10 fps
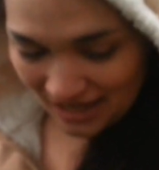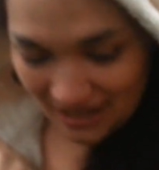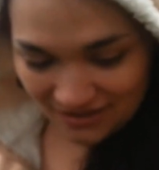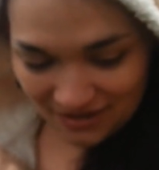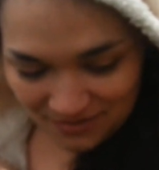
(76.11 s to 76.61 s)

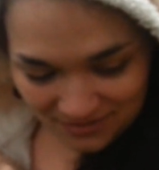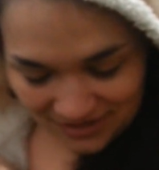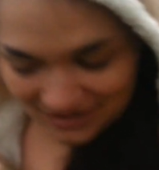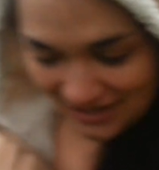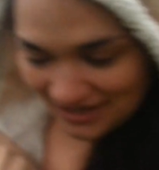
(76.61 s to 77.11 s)
And not
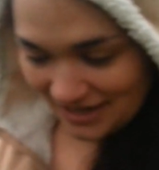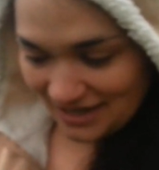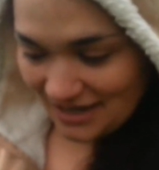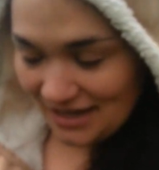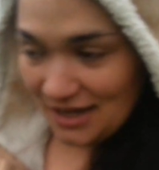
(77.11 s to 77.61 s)
only
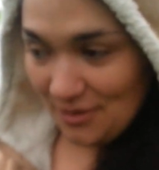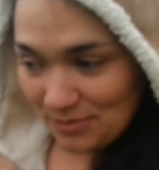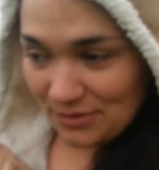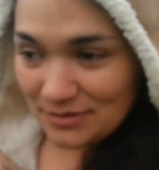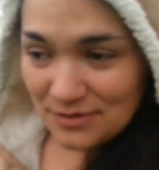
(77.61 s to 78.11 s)
that,
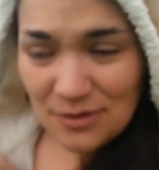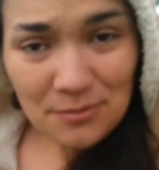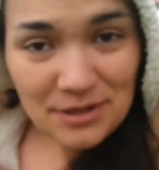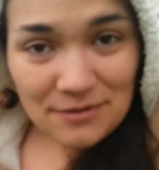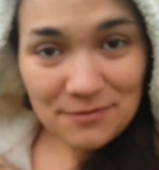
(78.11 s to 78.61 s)
but there's so
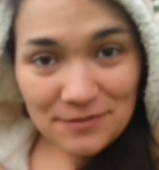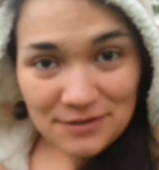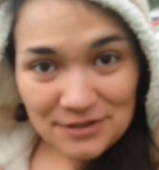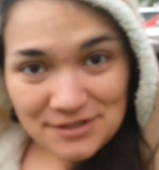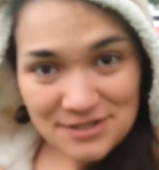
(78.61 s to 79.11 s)
many
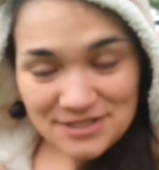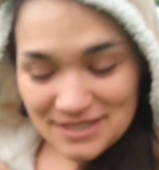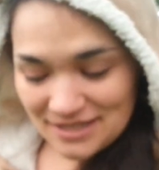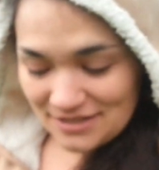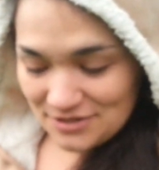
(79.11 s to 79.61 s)
ferns
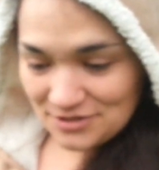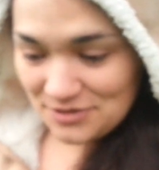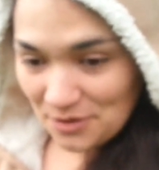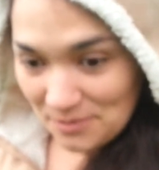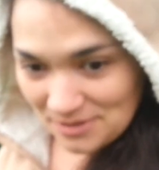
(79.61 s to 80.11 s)
and there's
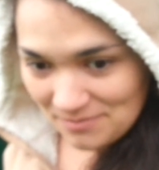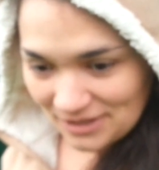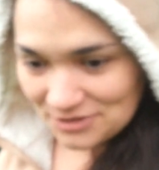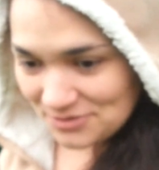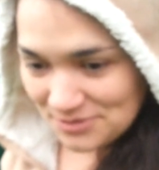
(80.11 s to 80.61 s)
so many
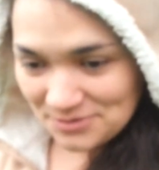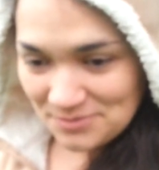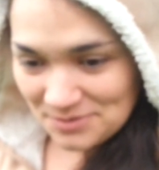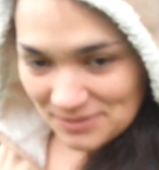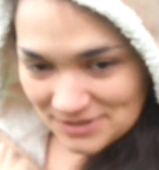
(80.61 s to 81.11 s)

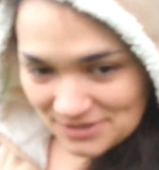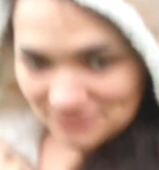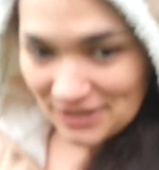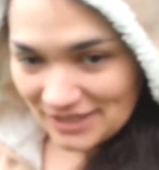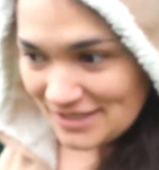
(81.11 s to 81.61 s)
mushrooms once the
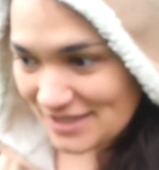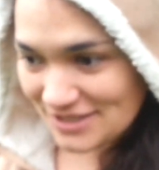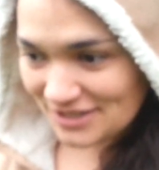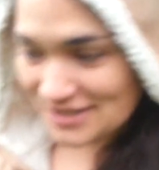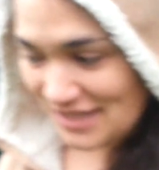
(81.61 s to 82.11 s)
rain
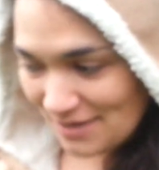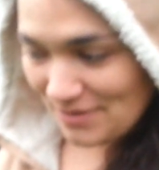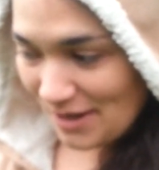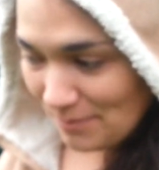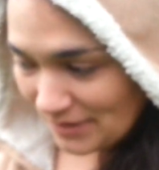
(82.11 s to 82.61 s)
starts
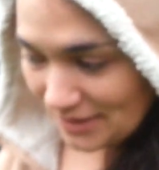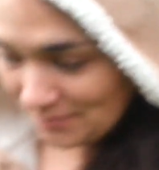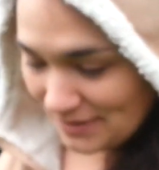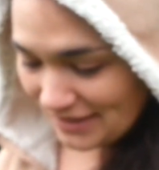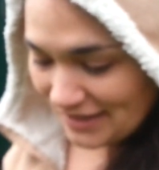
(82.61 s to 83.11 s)
ebbing up a little
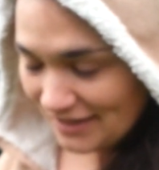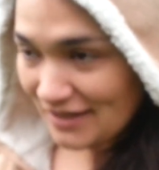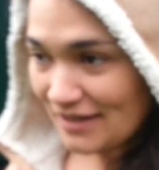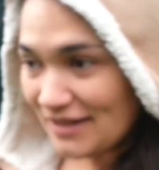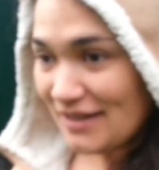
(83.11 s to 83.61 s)
bit.
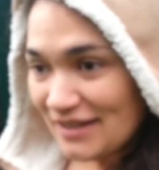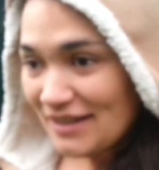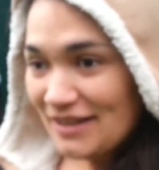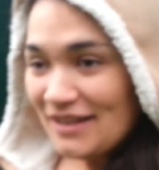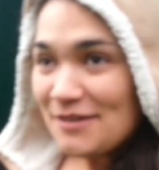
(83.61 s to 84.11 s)

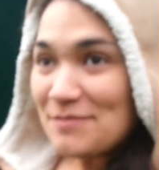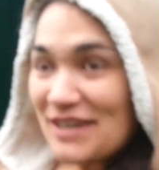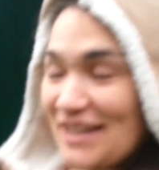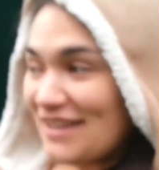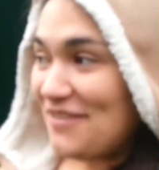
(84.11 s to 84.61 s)
But
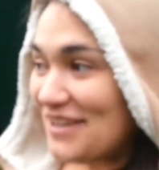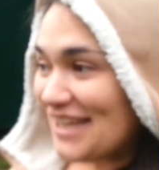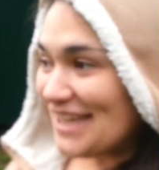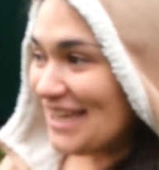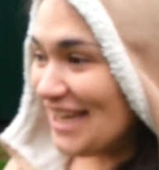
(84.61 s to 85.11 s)
I love it.